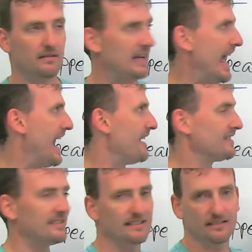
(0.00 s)

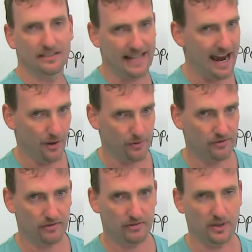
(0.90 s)
has
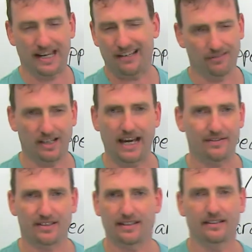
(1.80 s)
nouns. You can't really have
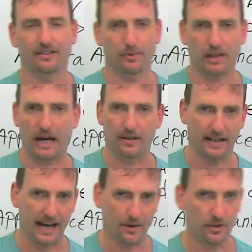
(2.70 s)
a sentence without a
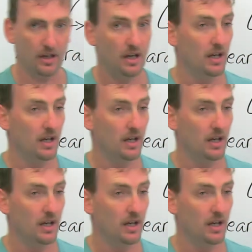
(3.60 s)
noun.